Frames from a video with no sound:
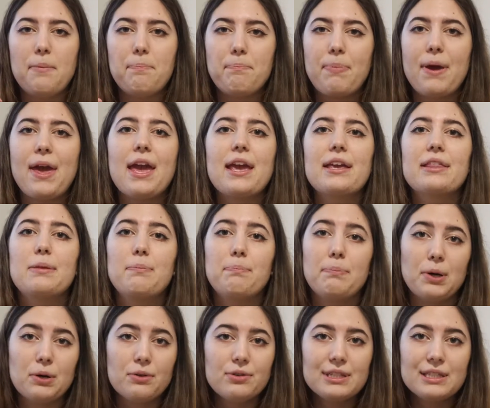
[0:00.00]
pay the
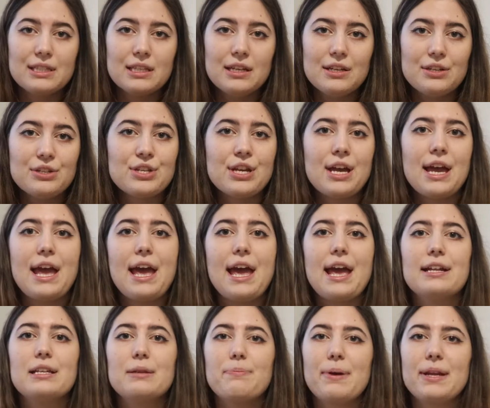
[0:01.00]
postage,
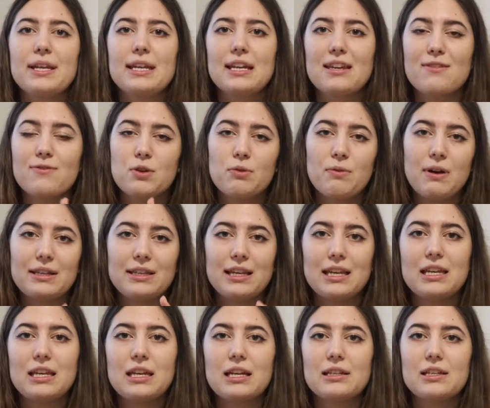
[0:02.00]
and depending if you want
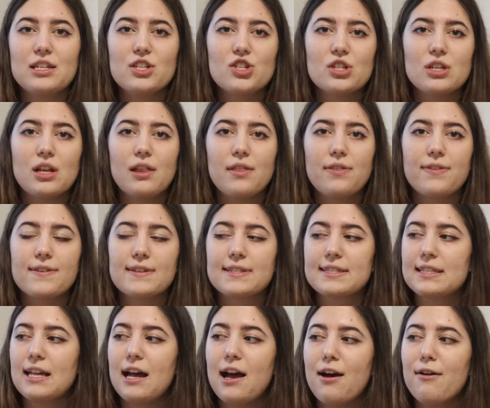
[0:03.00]
any additional
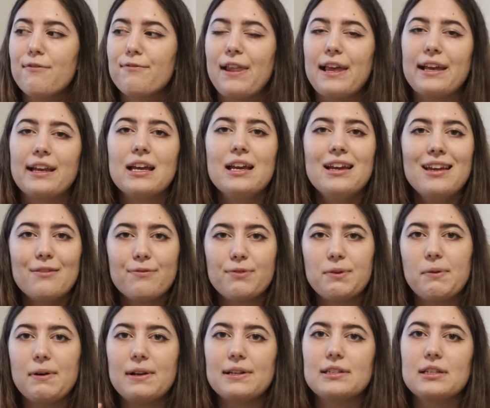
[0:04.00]
stuff, like if you
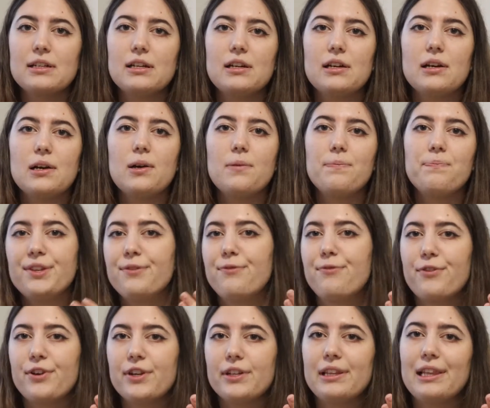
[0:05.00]
want a
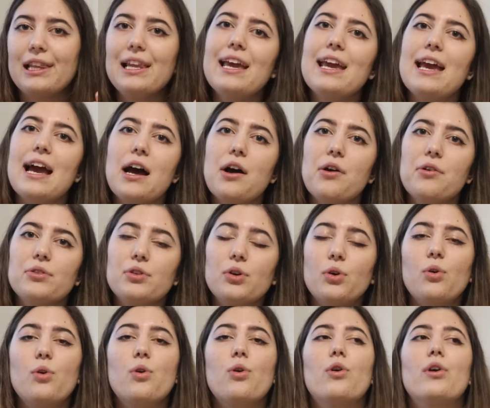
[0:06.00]
different layout
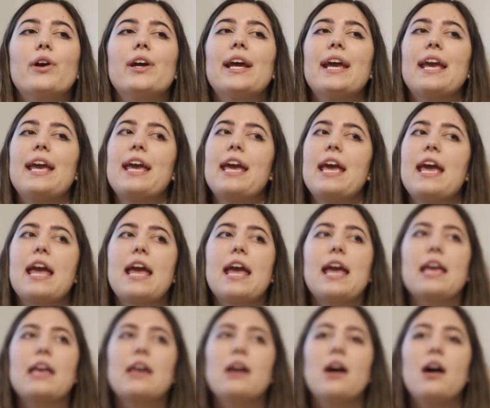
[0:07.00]
or
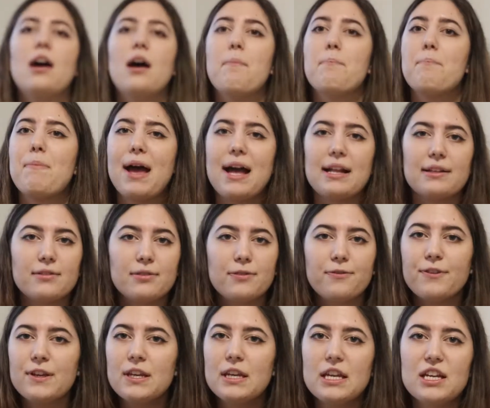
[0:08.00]
a matte
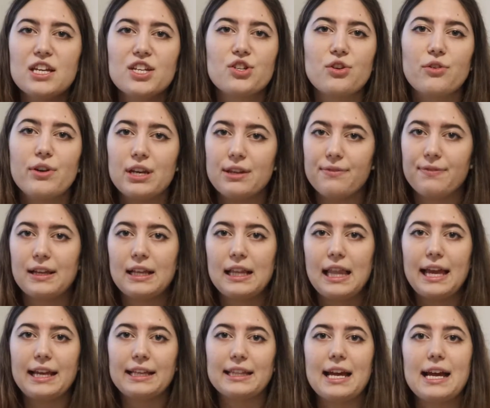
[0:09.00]
finish or anything
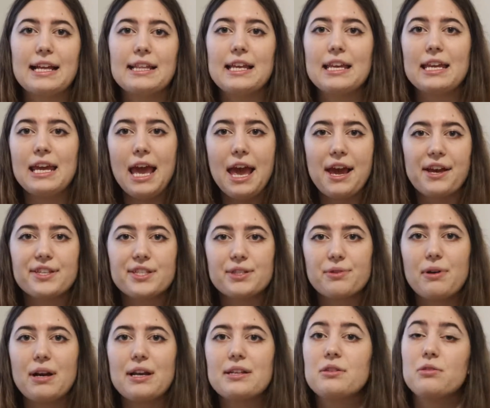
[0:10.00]
like that, any
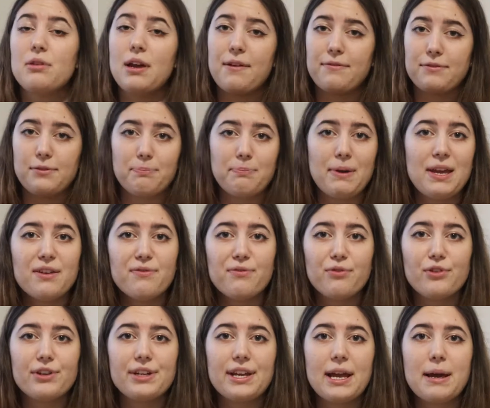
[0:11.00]
extras, you have to pay
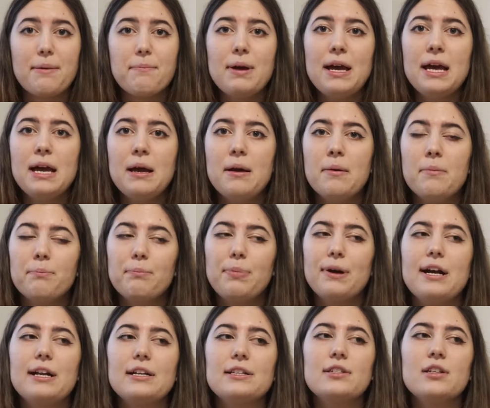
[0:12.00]
for them.
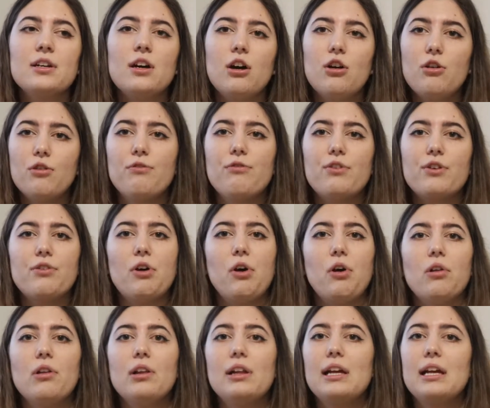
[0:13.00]
But
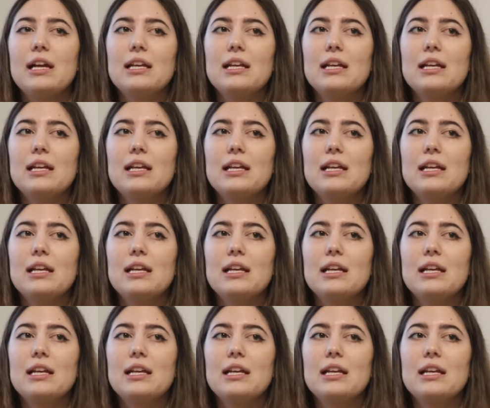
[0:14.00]
overall